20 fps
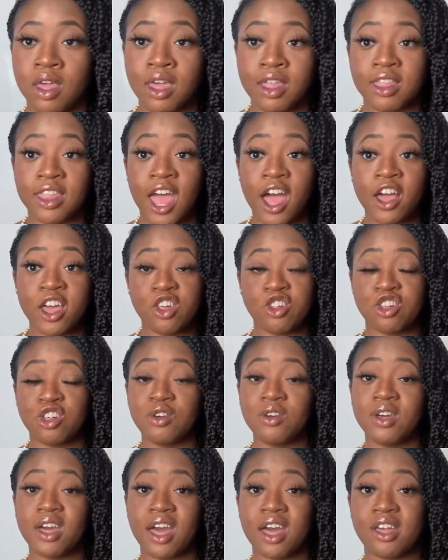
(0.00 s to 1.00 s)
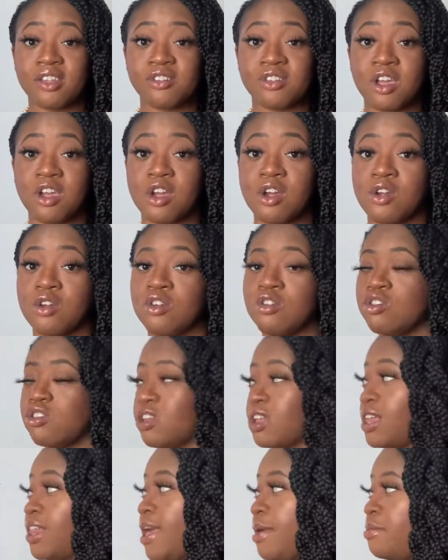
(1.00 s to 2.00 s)
Now it's you guys' turn to
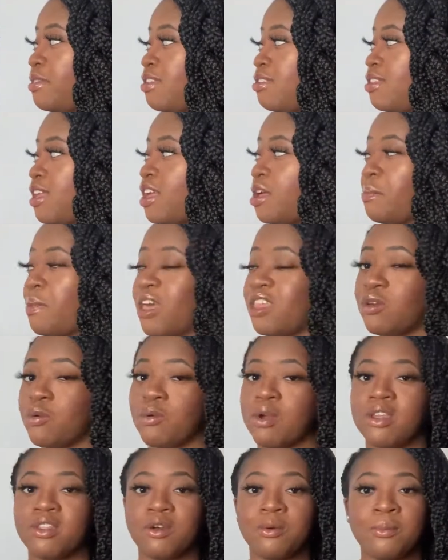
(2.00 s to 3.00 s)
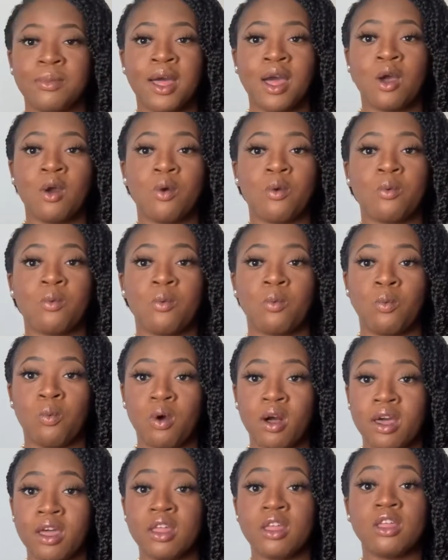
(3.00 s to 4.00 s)
clap this syncopated rhythm.
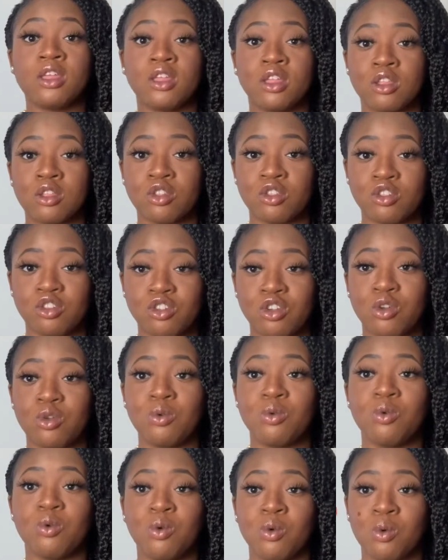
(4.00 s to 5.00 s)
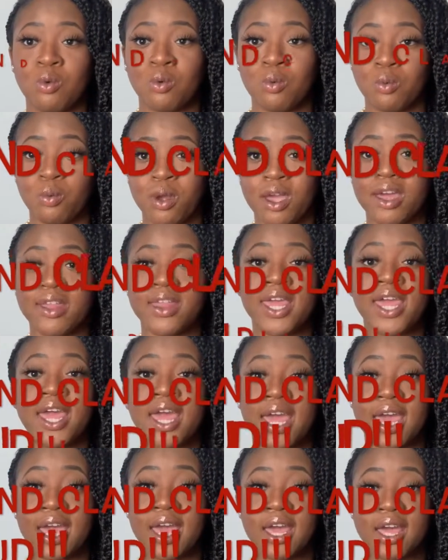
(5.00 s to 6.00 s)
1, 2, ready,
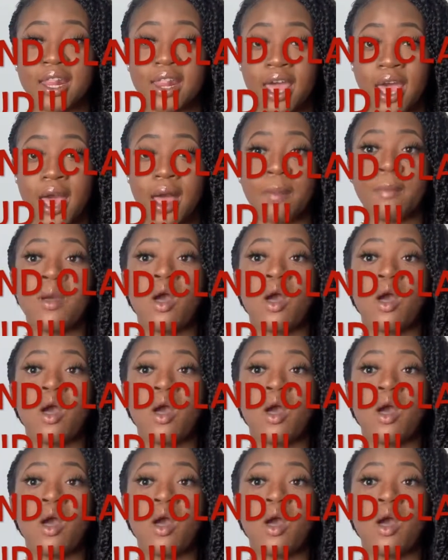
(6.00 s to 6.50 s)
and clap.